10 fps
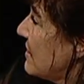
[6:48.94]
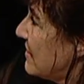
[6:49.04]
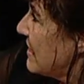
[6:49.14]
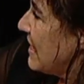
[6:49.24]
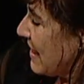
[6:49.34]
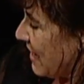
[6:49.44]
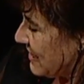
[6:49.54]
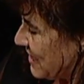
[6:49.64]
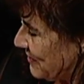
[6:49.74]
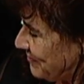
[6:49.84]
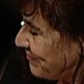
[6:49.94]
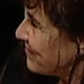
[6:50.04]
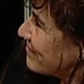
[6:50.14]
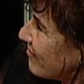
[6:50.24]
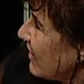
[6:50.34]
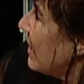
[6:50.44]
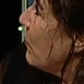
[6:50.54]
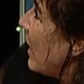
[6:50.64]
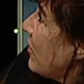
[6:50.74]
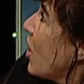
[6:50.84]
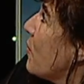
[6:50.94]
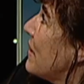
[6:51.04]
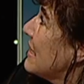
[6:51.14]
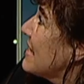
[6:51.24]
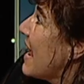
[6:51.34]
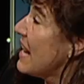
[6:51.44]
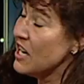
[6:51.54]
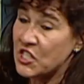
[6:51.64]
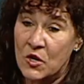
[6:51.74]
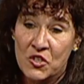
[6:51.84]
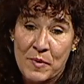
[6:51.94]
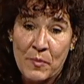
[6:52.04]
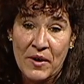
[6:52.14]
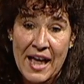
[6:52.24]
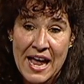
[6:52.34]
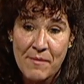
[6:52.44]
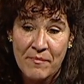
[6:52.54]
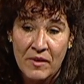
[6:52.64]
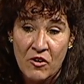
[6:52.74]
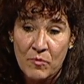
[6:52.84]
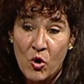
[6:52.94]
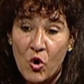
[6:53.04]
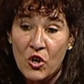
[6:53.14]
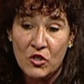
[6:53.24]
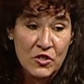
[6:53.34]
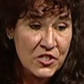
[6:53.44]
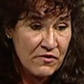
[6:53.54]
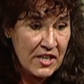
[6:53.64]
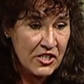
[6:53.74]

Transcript: can see that at the opening day, 200 people came from all across the